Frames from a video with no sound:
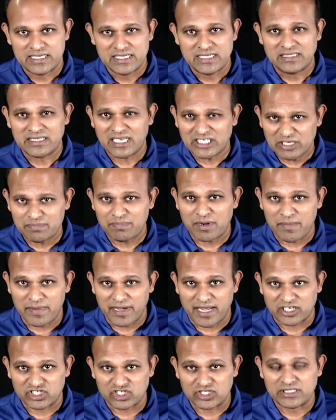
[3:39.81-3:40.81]
Such
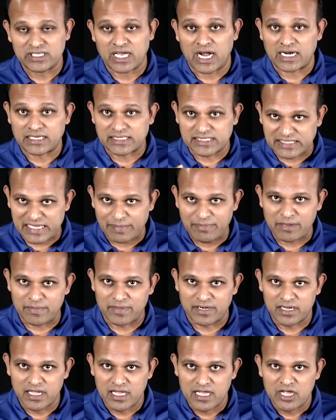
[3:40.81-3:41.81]
implementations are
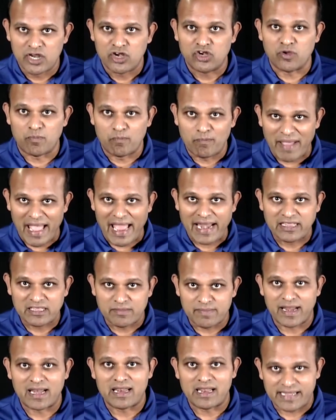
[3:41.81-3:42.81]
susceptible to
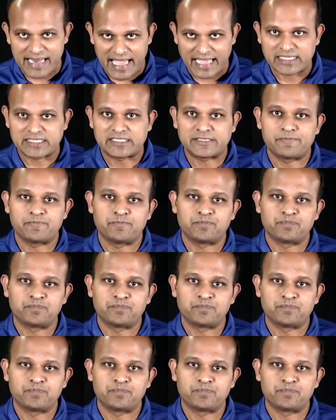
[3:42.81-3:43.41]
man-in-the-middle attacks.